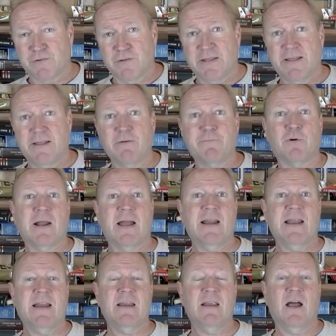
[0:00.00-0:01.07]
So they therefore
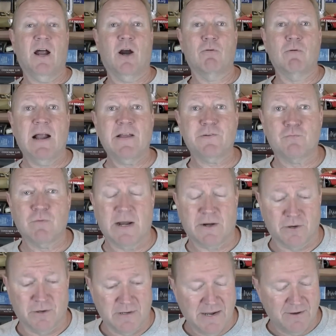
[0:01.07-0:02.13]
had an arrest
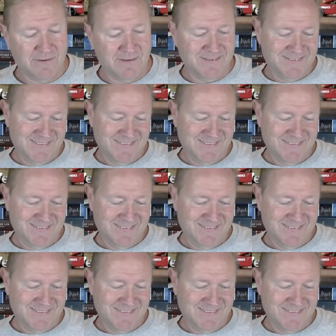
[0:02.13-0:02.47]
record. Now,